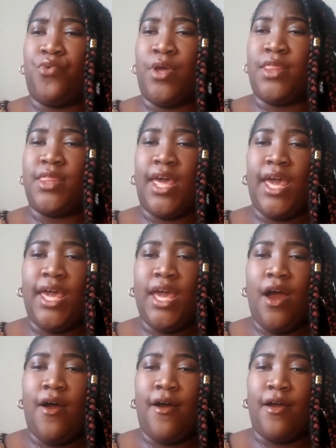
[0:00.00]
When
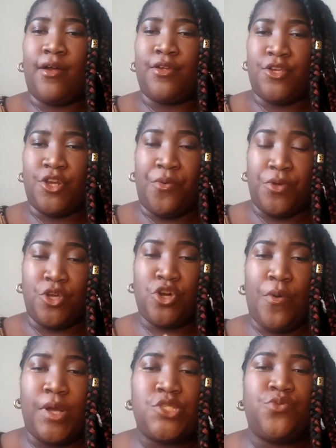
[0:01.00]
they are, when you
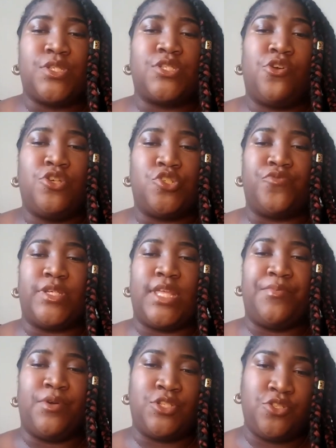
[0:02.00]
go into a surgery,
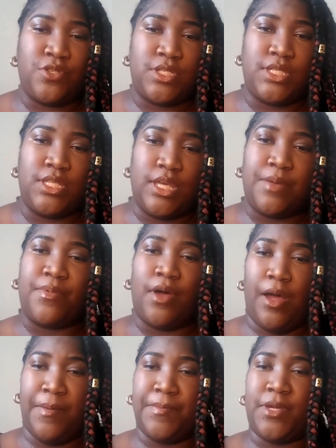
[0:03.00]
they put you to
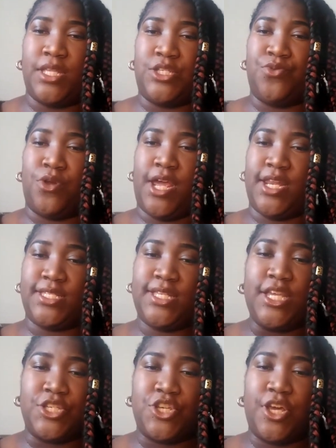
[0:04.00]
sleep, get you on
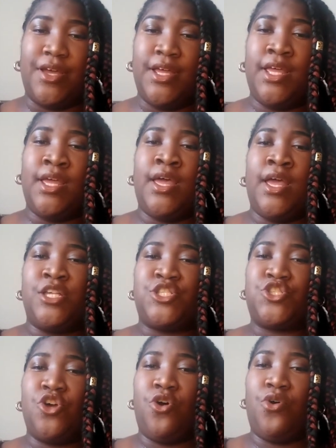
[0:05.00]
anesthesia.
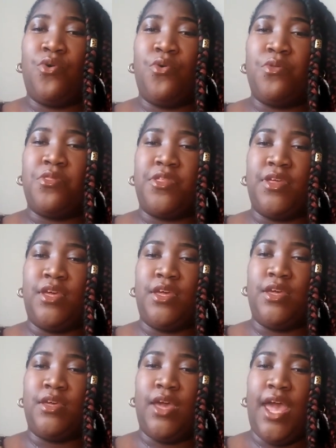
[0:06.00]
So
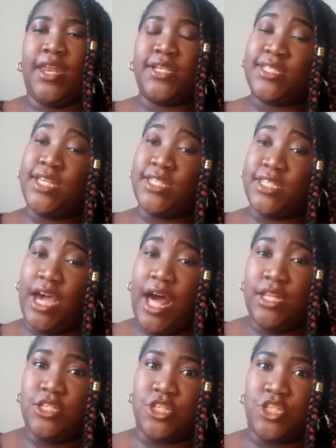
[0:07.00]
the
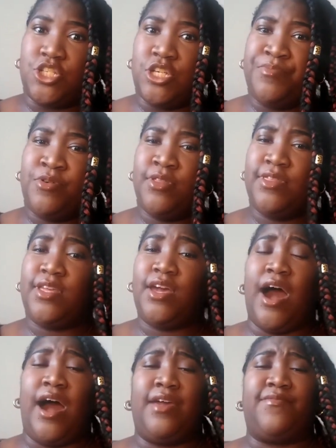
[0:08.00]
anesthesiologist, she put
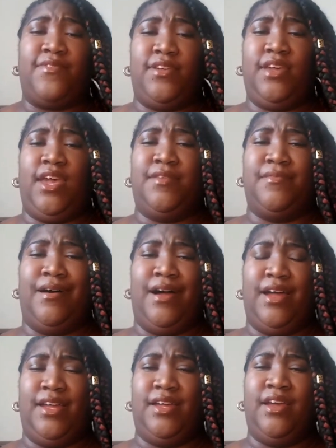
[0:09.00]
the IV in
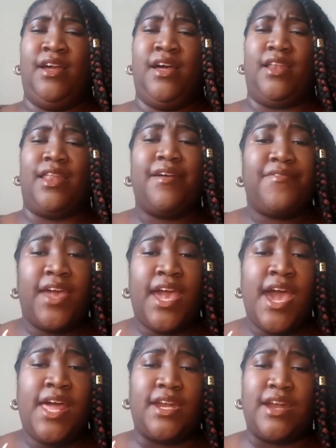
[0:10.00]
my left
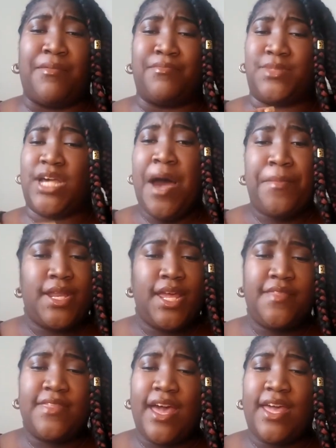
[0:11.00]
hand and I'm
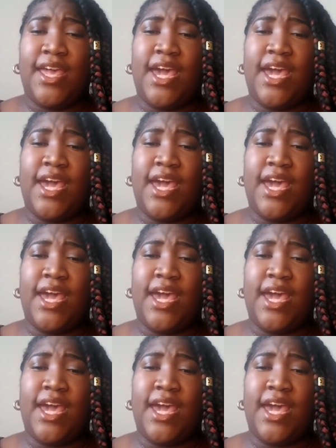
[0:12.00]
dominant in that